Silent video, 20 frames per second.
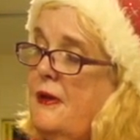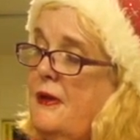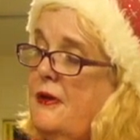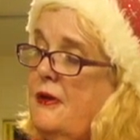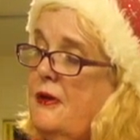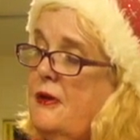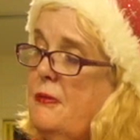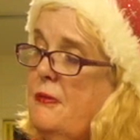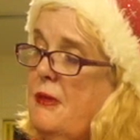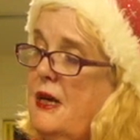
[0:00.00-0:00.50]

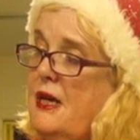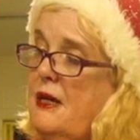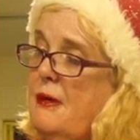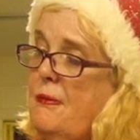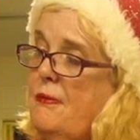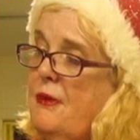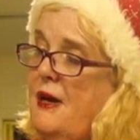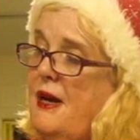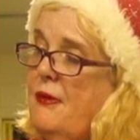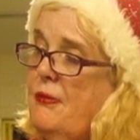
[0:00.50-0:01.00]
You can make
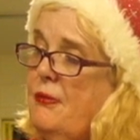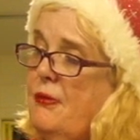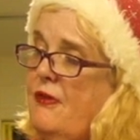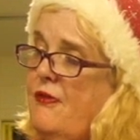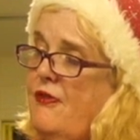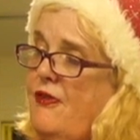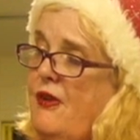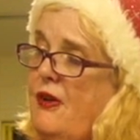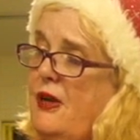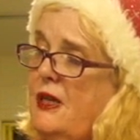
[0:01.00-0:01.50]
them better
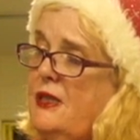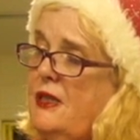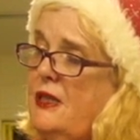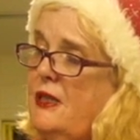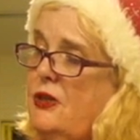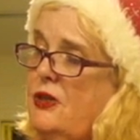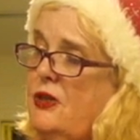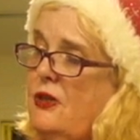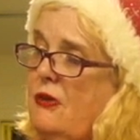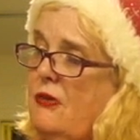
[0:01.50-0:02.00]
with
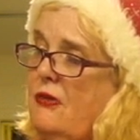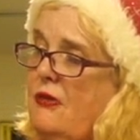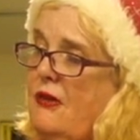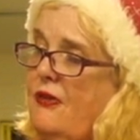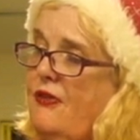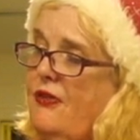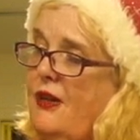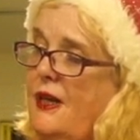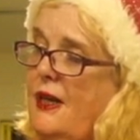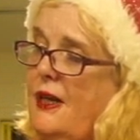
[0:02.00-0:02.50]
icing sugar, I
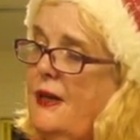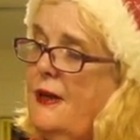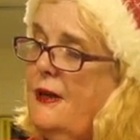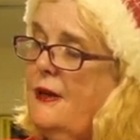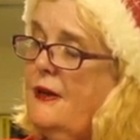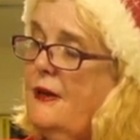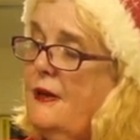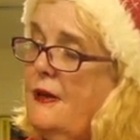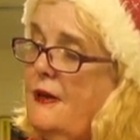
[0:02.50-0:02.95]
think.